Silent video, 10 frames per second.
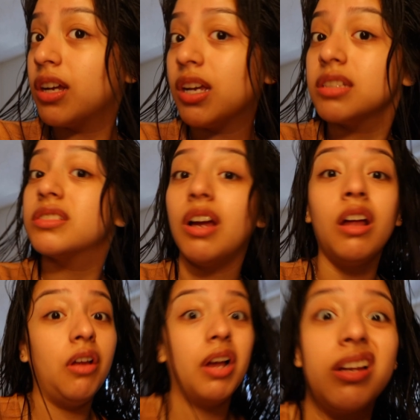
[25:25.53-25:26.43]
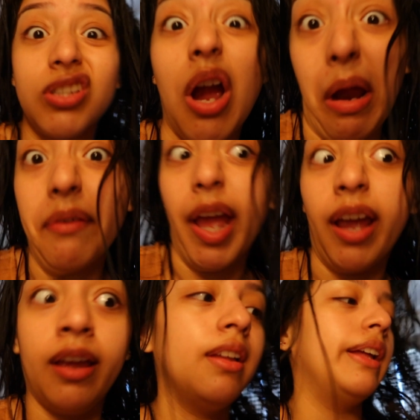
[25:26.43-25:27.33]
Cause y'all know I get a shower every
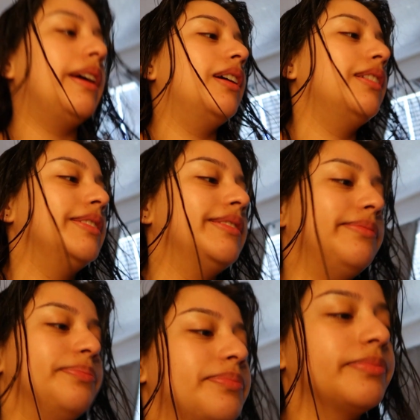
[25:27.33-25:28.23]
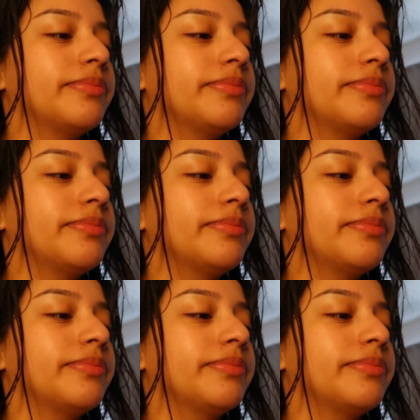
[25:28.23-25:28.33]
day. I'm